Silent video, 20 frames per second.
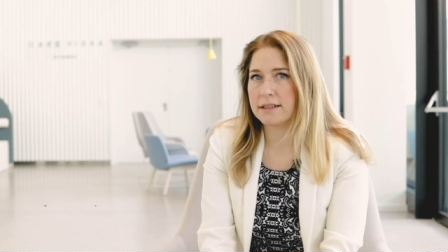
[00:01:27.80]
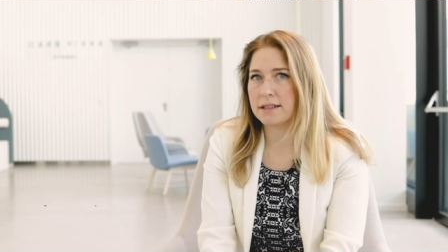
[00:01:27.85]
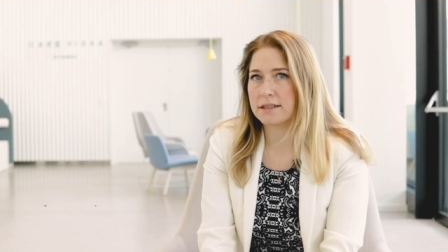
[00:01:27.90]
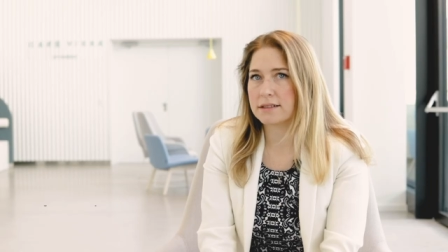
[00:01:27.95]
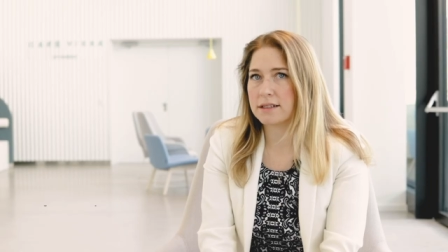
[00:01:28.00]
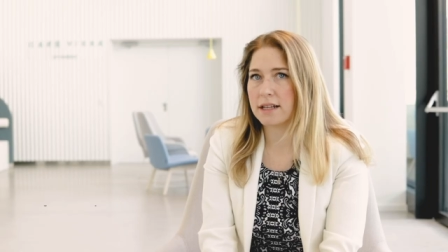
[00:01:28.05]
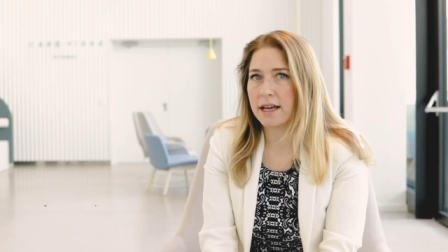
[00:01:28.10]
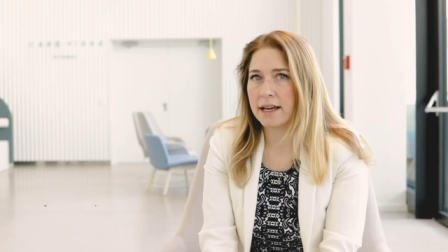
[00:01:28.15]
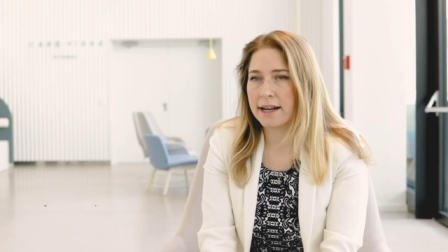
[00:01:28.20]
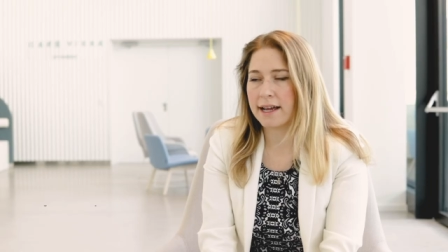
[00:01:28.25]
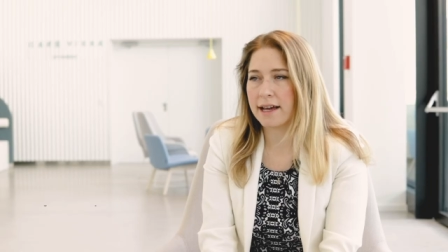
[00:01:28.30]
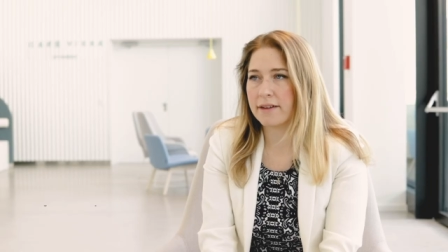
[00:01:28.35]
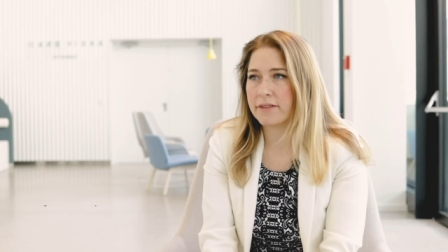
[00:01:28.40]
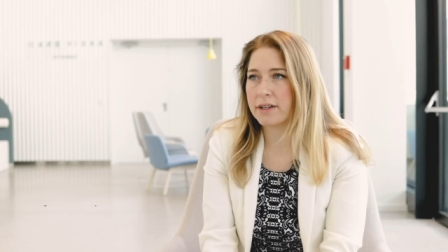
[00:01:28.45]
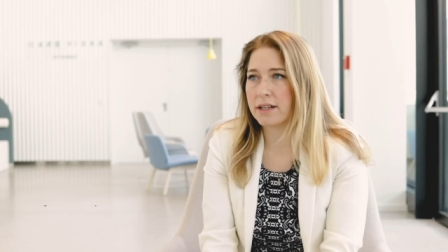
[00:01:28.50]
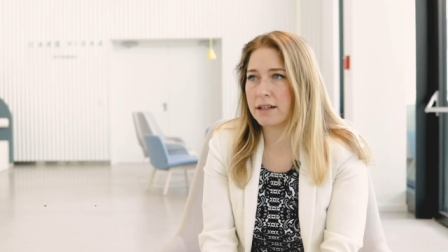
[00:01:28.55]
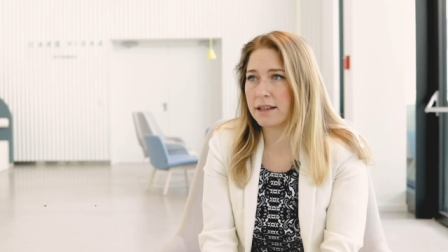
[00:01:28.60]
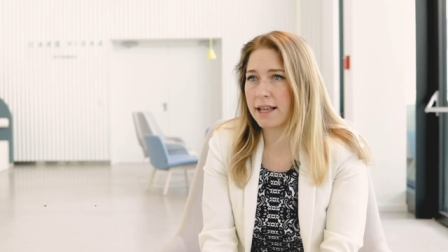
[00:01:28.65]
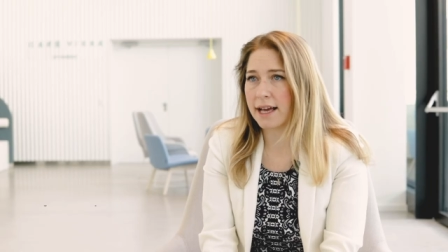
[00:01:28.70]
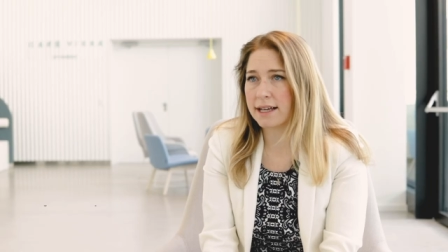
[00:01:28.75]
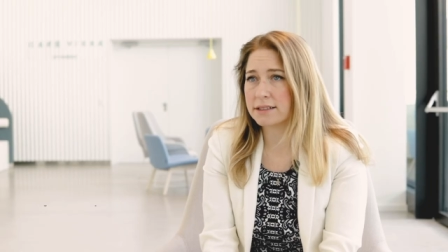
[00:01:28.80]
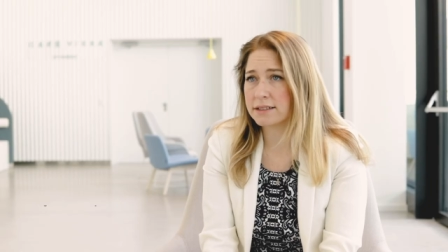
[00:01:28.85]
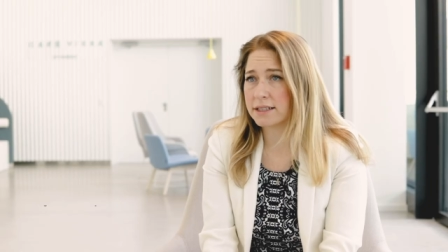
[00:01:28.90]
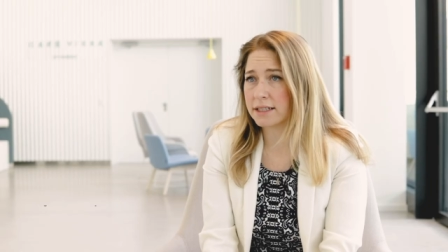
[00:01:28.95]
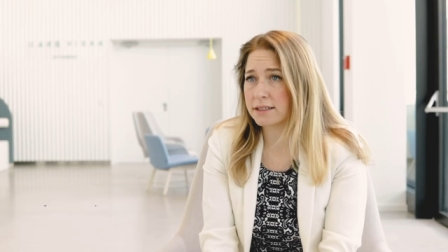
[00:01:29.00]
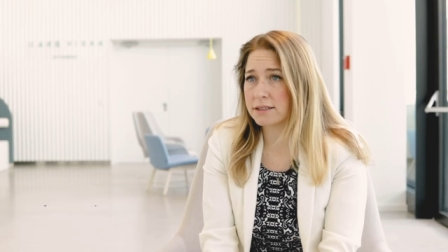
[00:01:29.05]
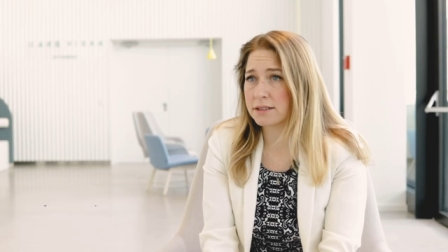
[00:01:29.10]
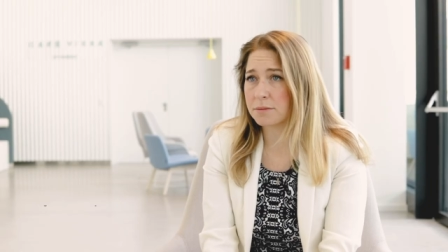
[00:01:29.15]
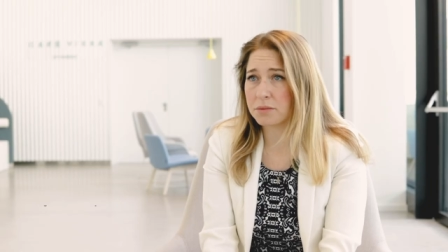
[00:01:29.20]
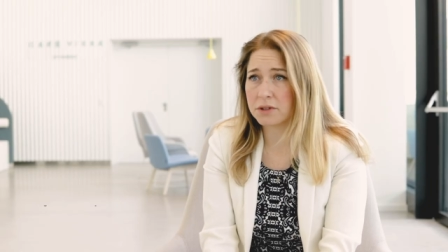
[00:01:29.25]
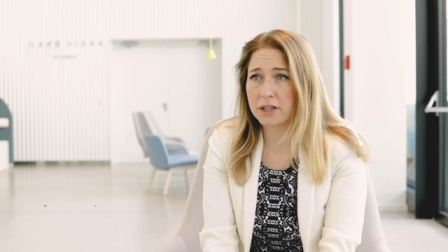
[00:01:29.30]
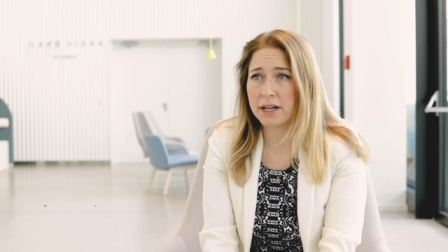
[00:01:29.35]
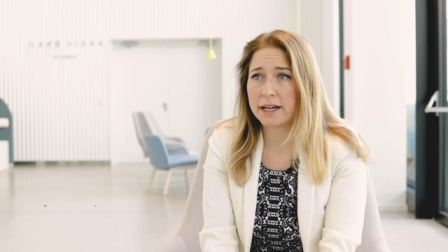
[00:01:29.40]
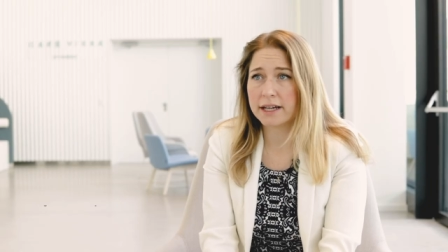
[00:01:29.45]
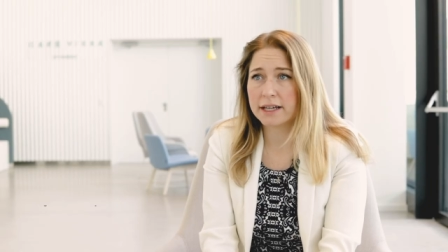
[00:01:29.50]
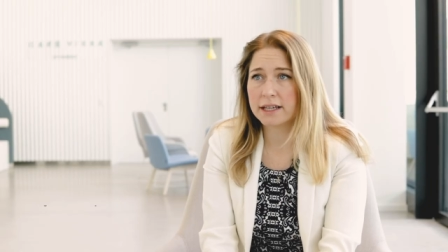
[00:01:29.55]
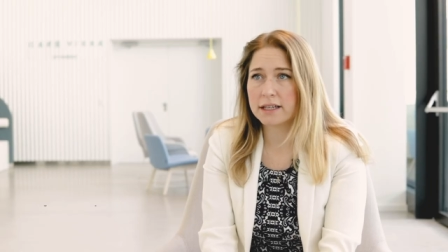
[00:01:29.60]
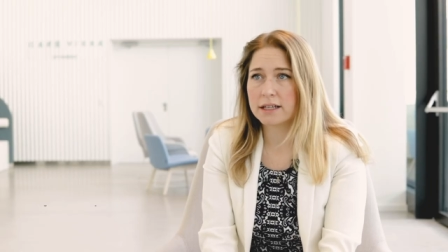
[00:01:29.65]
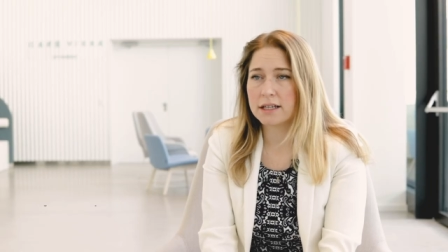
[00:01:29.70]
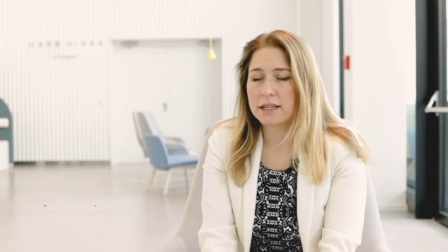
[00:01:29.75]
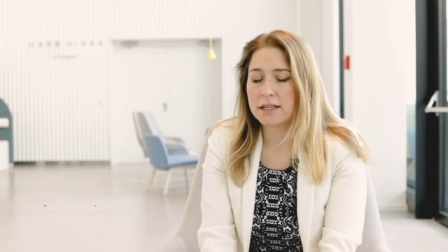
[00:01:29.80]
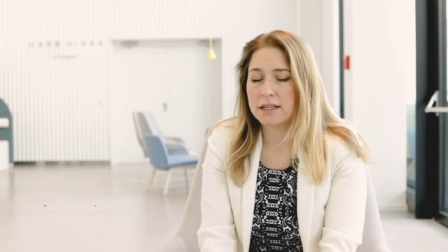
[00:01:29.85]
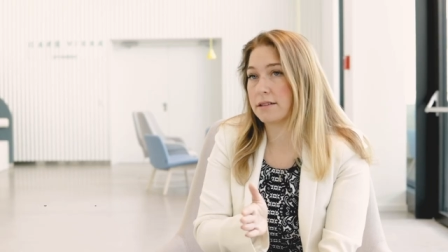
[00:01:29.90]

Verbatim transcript: It does not have an elastic supply.